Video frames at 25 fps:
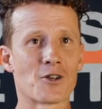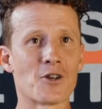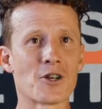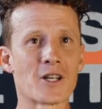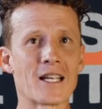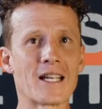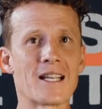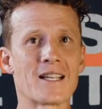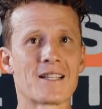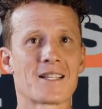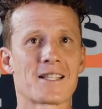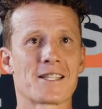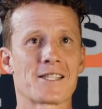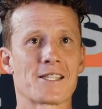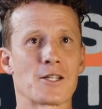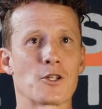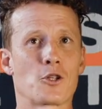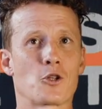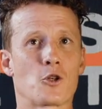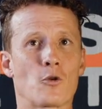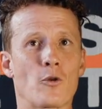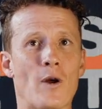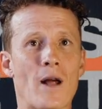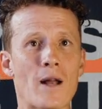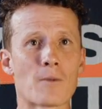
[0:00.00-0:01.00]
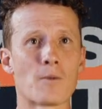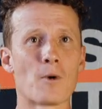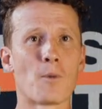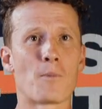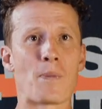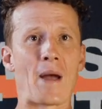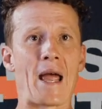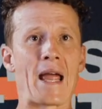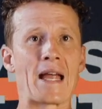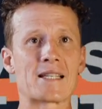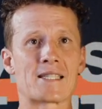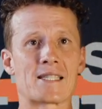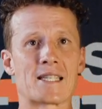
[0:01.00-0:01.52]
looking at this incredible
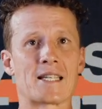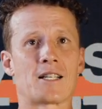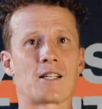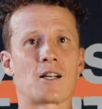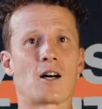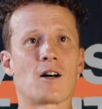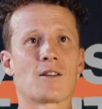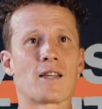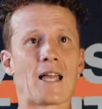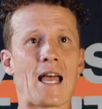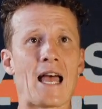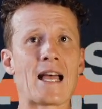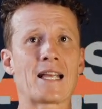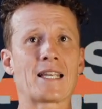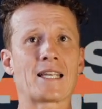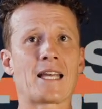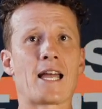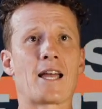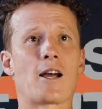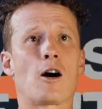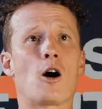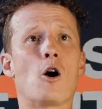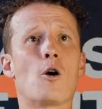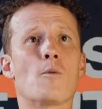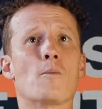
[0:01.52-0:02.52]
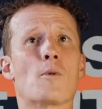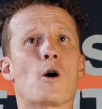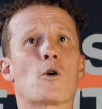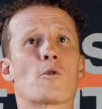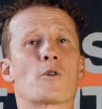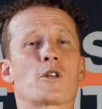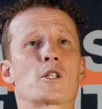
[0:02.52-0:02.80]
painting called Ecce Homo,